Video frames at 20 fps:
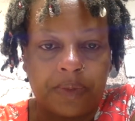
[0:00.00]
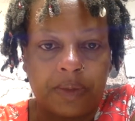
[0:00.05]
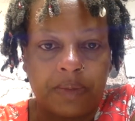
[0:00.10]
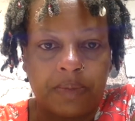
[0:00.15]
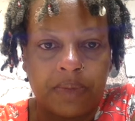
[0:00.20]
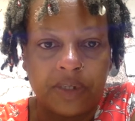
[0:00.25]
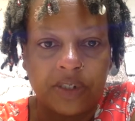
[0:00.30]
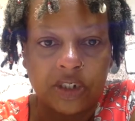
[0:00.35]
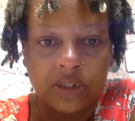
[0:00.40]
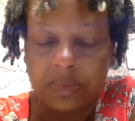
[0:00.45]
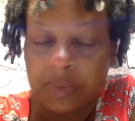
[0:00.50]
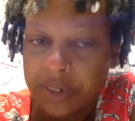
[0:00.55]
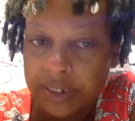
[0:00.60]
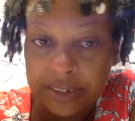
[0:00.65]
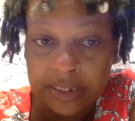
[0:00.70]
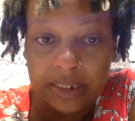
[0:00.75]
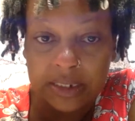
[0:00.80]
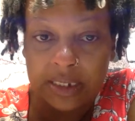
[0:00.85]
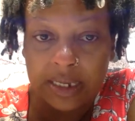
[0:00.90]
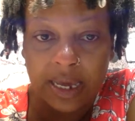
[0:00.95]
much
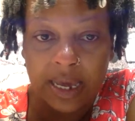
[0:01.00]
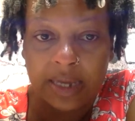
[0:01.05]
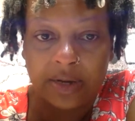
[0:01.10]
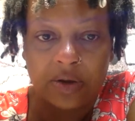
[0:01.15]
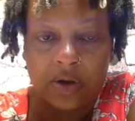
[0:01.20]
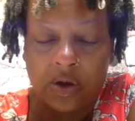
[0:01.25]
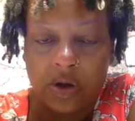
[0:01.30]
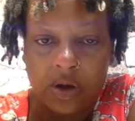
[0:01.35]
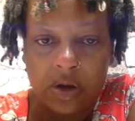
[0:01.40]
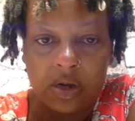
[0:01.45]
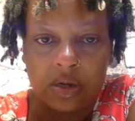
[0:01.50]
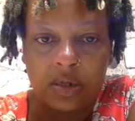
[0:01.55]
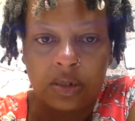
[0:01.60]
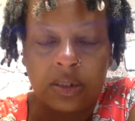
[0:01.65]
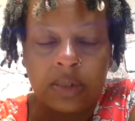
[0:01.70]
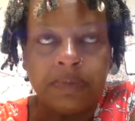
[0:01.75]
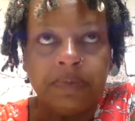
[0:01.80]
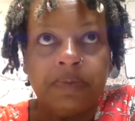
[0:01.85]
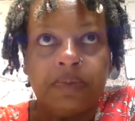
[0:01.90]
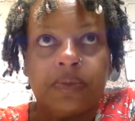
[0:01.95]
money at all.
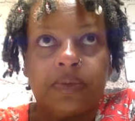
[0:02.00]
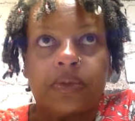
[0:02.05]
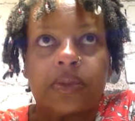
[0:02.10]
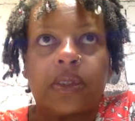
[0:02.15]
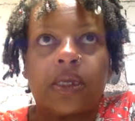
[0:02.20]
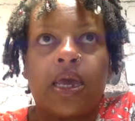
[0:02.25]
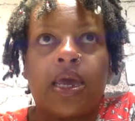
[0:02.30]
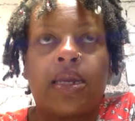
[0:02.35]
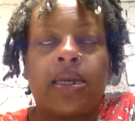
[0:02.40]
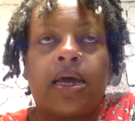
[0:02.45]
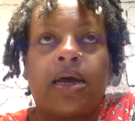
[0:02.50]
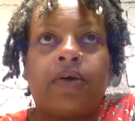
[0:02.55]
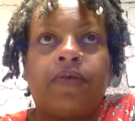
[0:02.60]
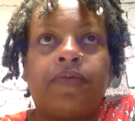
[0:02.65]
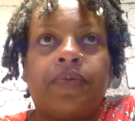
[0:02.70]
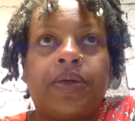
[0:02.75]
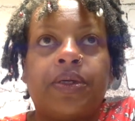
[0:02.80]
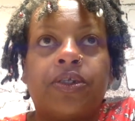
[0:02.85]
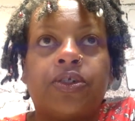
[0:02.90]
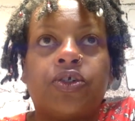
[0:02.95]
And
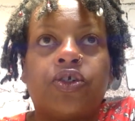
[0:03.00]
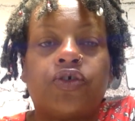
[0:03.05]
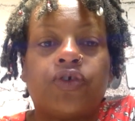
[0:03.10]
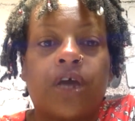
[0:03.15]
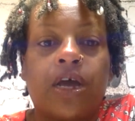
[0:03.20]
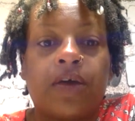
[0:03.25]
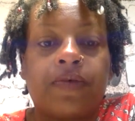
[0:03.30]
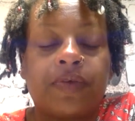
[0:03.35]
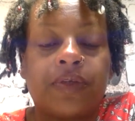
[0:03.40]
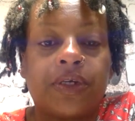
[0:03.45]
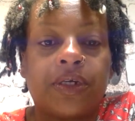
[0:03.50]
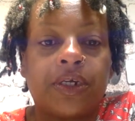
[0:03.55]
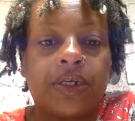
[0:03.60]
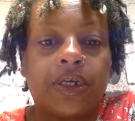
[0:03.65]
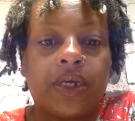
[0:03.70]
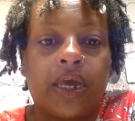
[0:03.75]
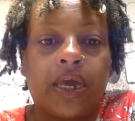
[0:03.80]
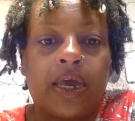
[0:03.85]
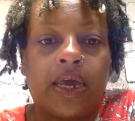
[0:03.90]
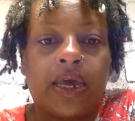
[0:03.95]
I've been traveling
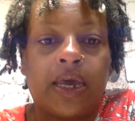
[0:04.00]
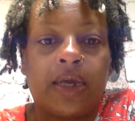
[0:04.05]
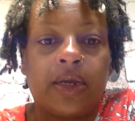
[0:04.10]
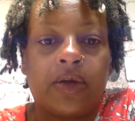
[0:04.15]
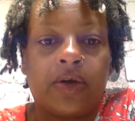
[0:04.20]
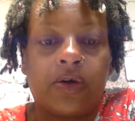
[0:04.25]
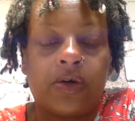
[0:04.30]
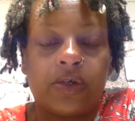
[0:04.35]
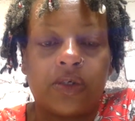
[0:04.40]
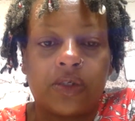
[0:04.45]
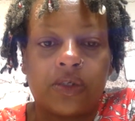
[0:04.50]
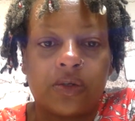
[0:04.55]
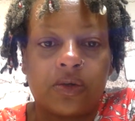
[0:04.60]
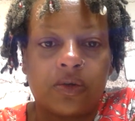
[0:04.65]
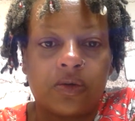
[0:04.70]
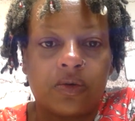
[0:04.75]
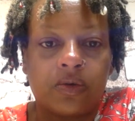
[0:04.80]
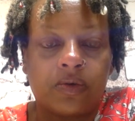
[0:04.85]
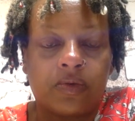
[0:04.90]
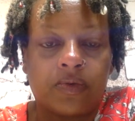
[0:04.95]
and
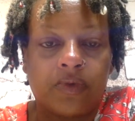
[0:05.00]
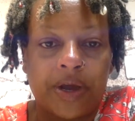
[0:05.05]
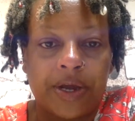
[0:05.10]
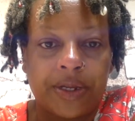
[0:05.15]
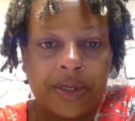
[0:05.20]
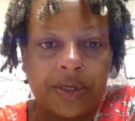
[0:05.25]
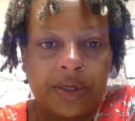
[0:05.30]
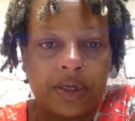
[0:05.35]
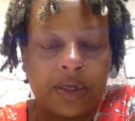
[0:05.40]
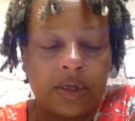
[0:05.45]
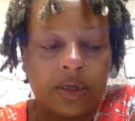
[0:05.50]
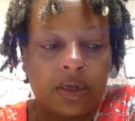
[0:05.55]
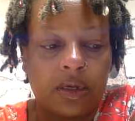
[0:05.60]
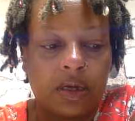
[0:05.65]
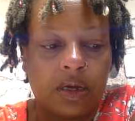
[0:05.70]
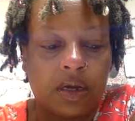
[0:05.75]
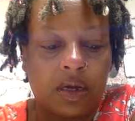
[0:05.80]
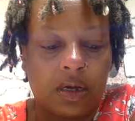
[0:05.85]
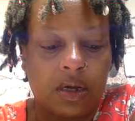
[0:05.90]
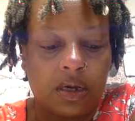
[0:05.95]
also writing
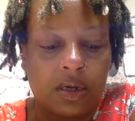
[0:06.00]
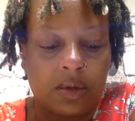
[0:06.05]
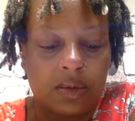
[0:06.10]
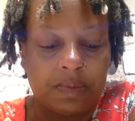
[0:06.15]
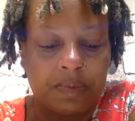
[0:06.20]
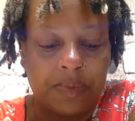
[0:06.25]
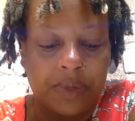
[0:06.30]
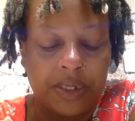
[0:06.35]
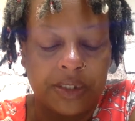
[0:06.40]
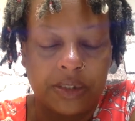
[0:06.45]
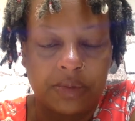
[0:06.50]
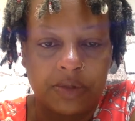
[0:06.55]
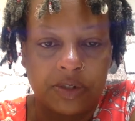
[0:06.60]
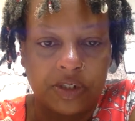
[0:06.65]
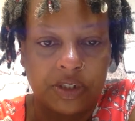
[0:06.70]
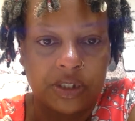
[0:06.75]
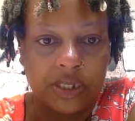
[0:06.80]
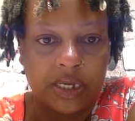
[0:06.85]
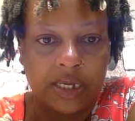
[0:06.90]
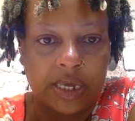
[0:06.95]
as
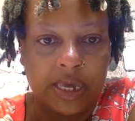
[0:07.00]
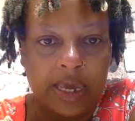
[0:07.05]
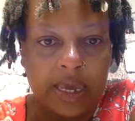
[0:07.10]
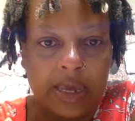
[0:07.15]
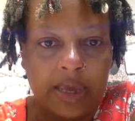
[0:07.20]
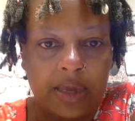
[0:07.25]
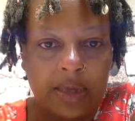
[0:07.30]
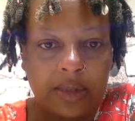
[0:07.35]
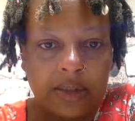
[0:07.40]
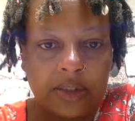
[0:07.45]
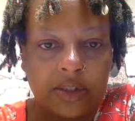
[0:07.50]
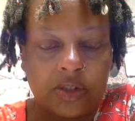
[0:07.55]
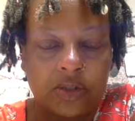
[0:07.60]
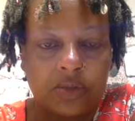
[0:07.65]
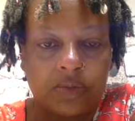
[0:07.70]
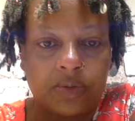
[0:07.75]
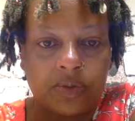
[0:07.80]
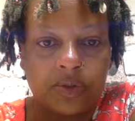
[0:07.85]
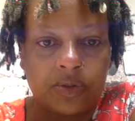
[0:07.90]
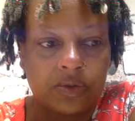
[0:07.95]
much as I can to
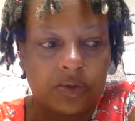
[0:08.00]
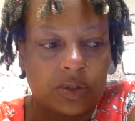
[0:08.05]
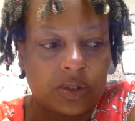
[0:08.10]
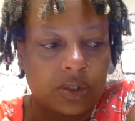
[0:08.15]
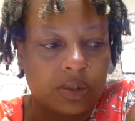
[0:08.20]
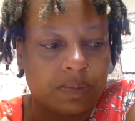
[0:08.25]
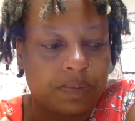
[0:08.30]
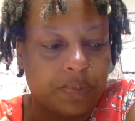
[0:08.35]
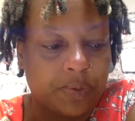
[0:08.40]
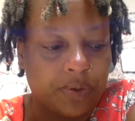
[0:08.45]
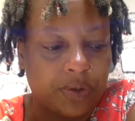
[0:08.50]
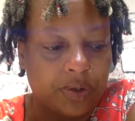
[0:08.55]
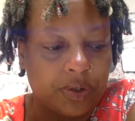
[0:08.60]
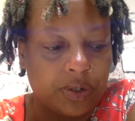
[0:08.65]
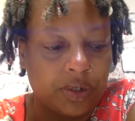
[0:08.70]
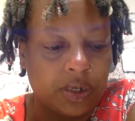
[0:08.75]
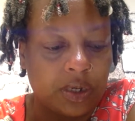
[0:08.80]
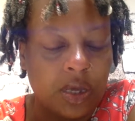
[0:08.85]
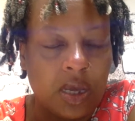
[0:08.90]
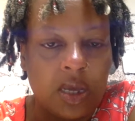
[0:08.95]
produce a book
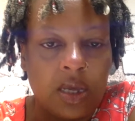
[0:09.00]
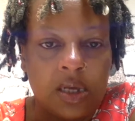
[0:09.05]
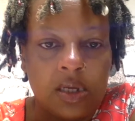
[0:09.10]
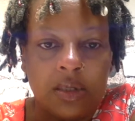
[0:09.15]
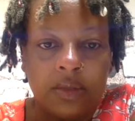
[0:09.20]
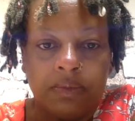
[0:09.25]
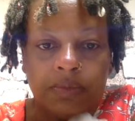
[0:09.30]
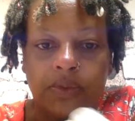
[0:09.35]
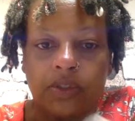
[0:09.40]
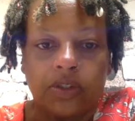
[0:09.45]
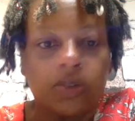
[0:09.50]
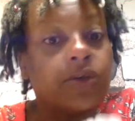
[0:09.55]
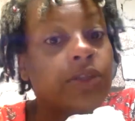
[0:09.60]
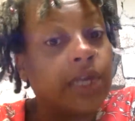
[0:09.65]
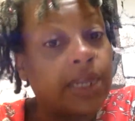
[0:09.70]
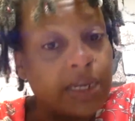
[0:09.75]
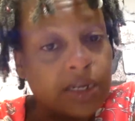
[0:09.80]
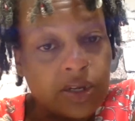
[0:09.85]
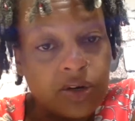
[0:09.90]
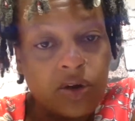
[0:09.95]
so
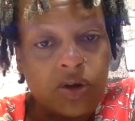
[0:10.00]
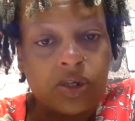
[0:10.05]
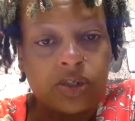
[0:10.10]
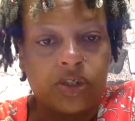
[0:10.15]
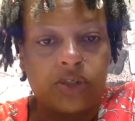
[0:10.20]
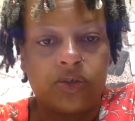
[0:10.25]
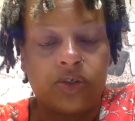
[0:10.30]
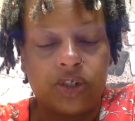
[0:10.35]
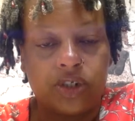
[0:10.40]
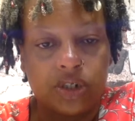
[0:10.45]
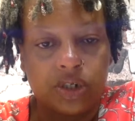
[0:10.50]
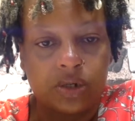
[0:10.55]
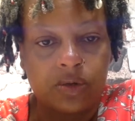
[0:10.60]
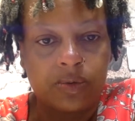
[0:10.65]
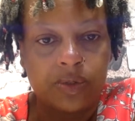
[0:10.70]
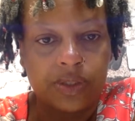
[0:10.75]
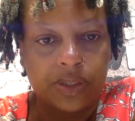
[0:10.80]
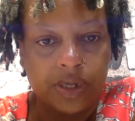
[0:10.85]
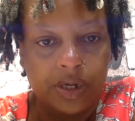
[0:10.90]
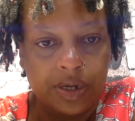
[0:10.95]
that I can also share
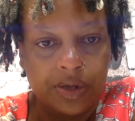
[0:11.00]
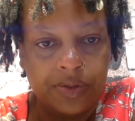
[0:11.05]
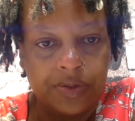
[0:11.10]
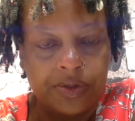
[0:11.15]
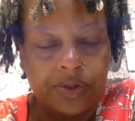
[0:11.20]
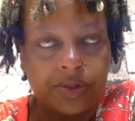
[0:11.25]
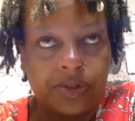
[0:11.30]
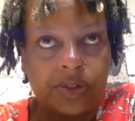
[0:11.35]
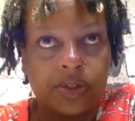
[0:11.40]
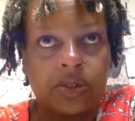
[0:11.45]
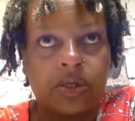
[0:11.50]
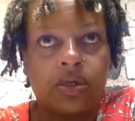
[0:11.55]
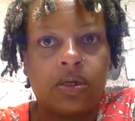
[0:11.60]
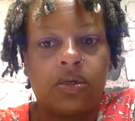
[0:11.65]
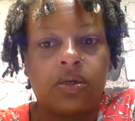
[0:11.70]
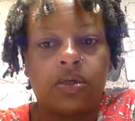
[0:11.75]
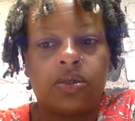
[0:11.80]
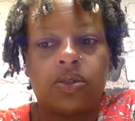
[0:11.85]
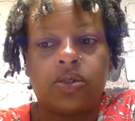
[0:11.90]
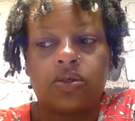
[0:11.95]
with others.
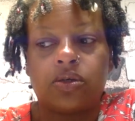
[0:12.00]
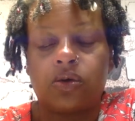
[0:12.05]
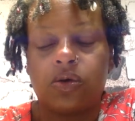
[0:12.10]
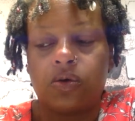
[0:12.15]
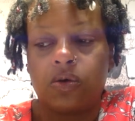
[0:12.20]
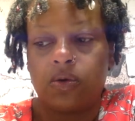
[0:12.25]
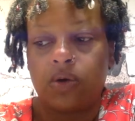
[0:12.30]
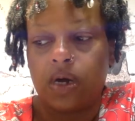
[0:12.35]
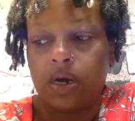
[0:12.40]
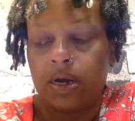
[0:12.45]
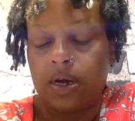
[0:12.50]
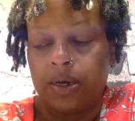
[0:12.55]
So,